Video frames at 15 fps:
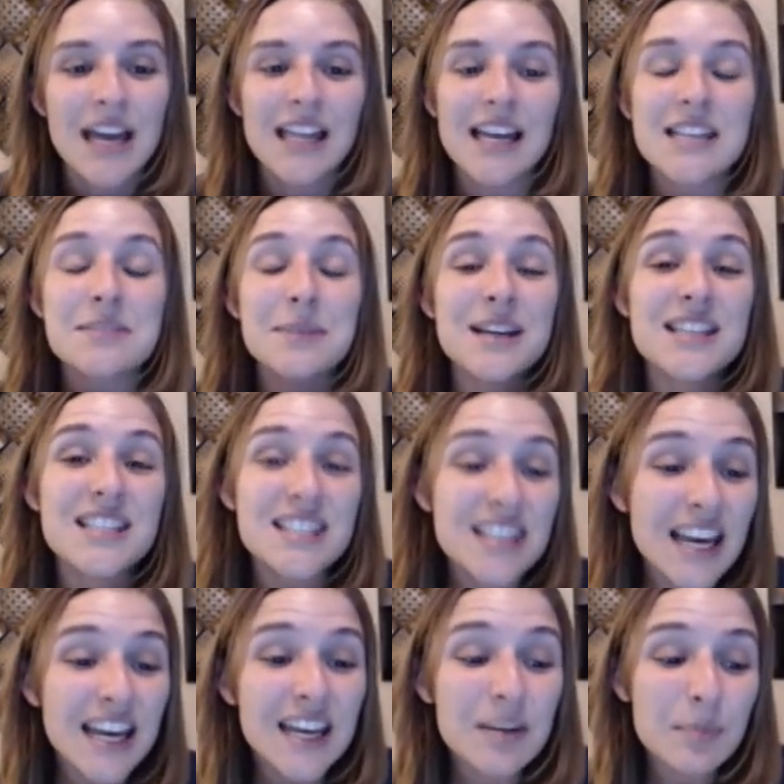That's my
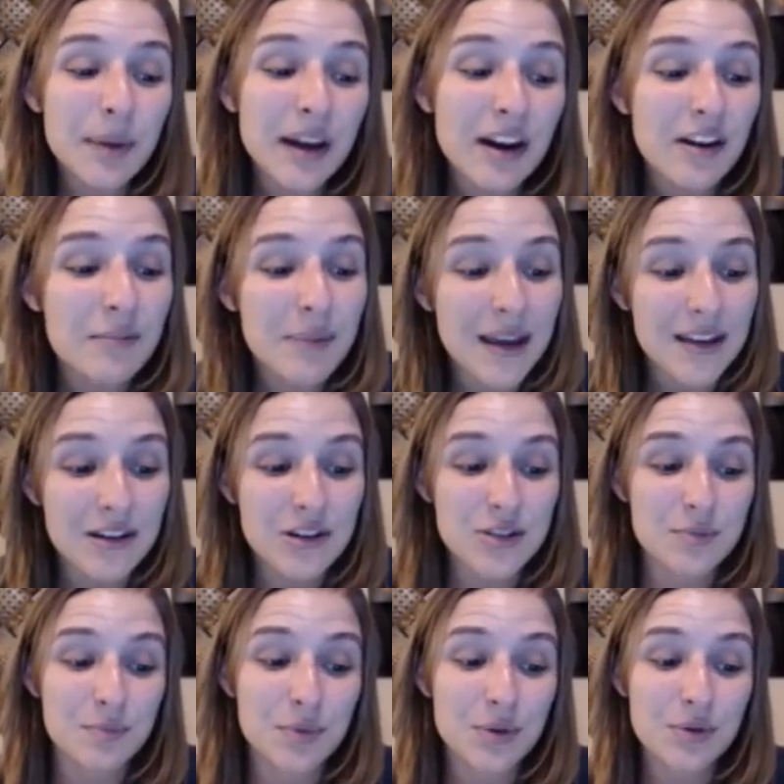second pair of
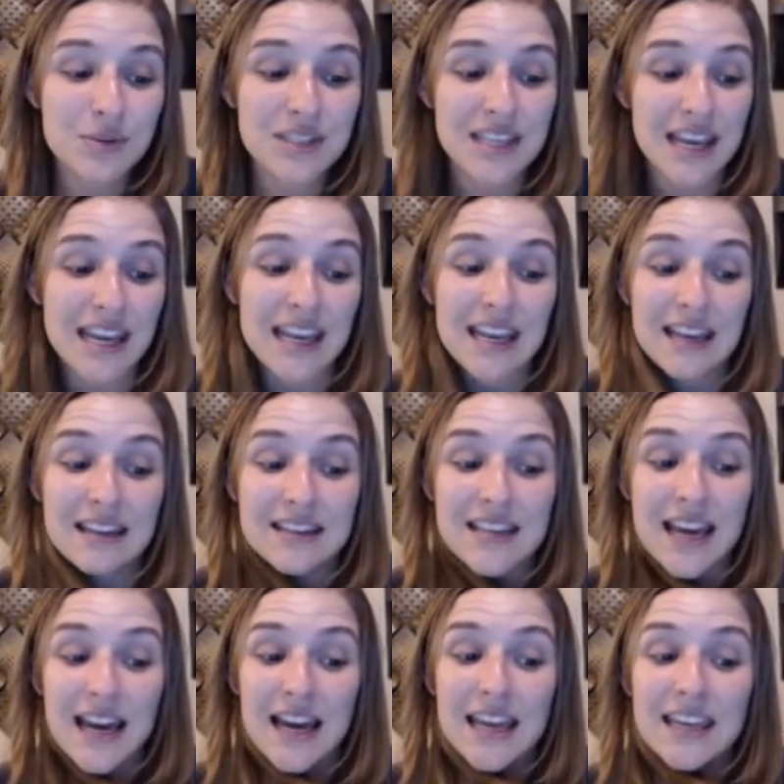Bandos boots and
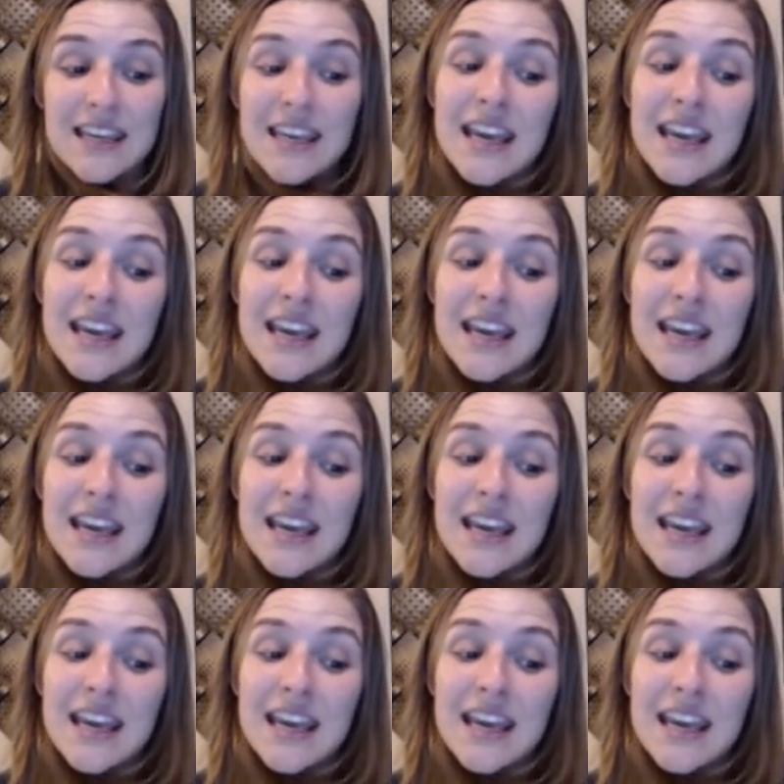I